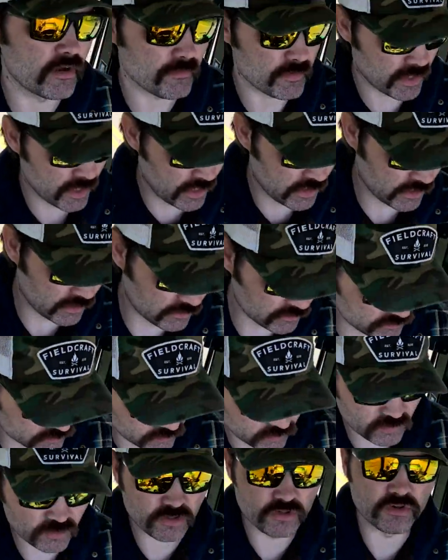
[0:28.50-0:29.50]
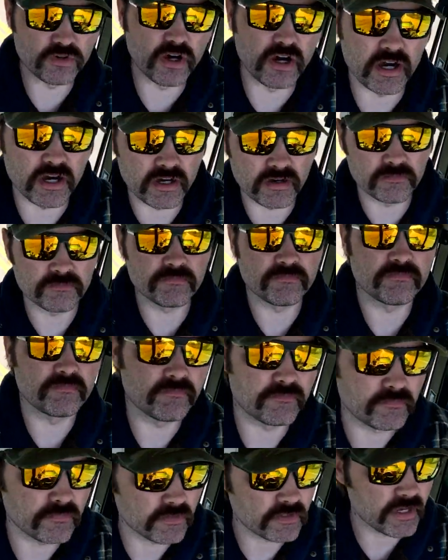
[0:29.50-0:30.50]
I'm headed to uh,
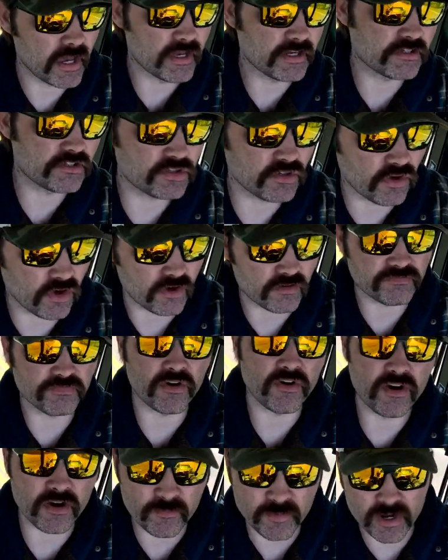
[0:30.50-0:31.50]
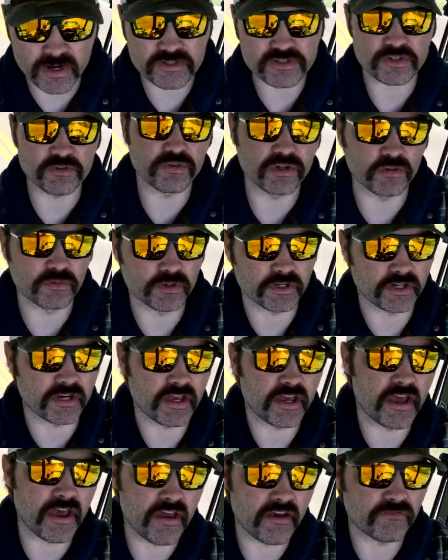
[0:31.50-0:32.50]
headed to our farm, actually, where we're
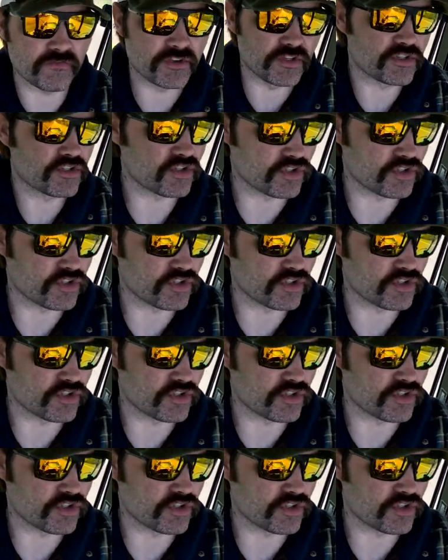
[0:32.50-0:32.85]
going to have the